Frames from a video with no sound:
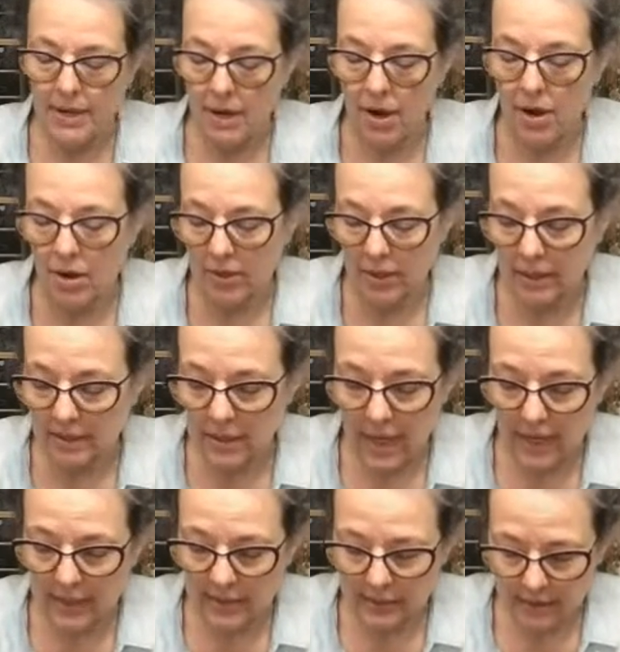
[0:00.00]
my dog is
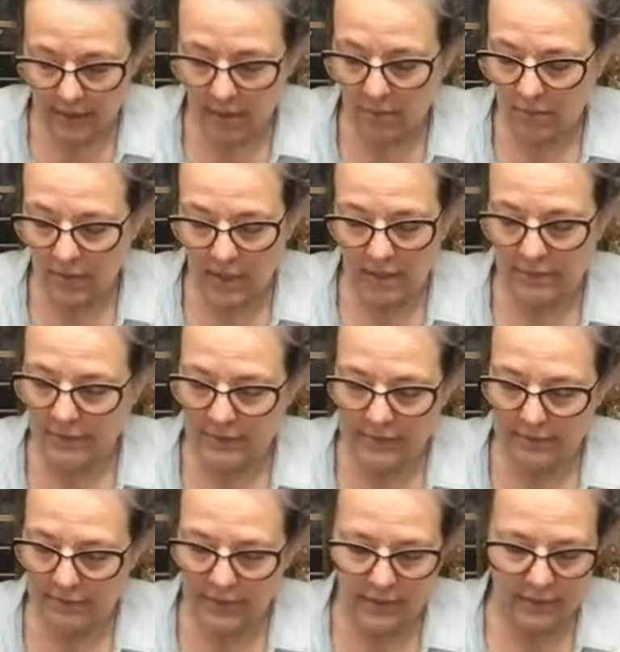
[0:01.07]
like so
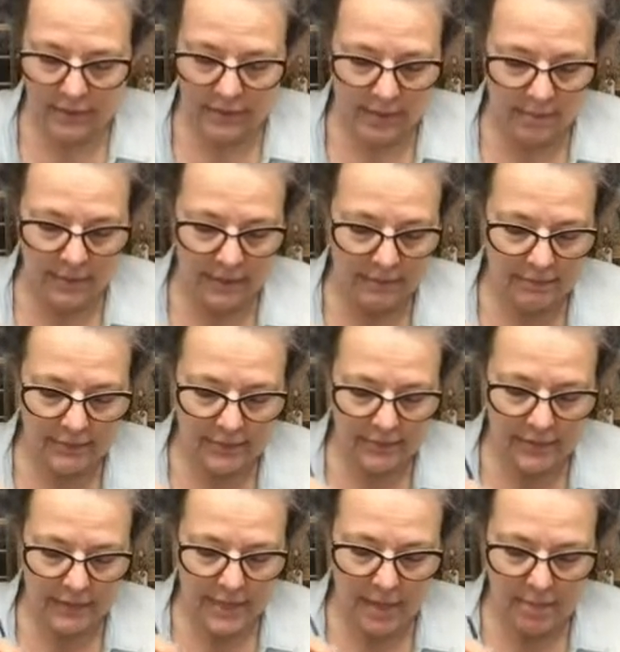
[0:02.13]
loves Phil. I mean,
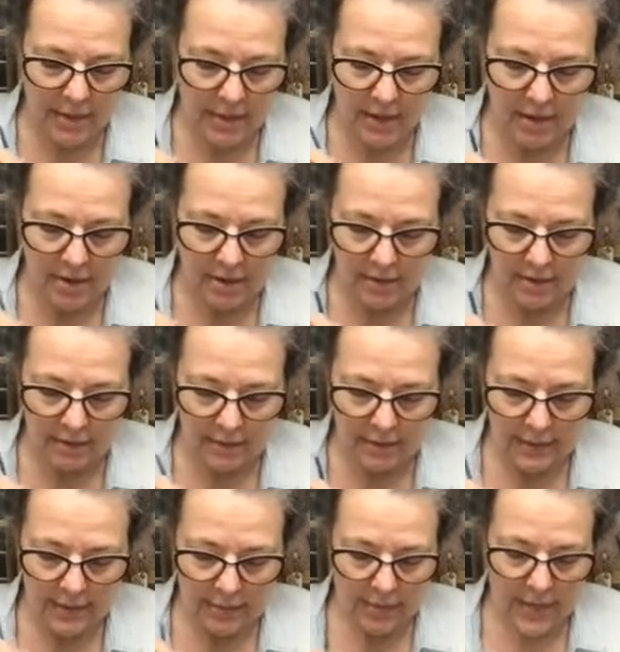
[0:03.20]
she's not my dog.
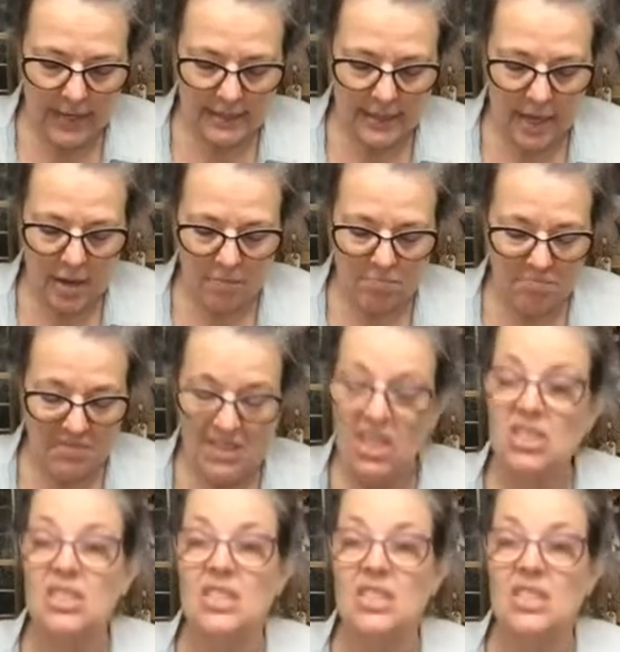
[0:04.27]
Yeah, he's home. It's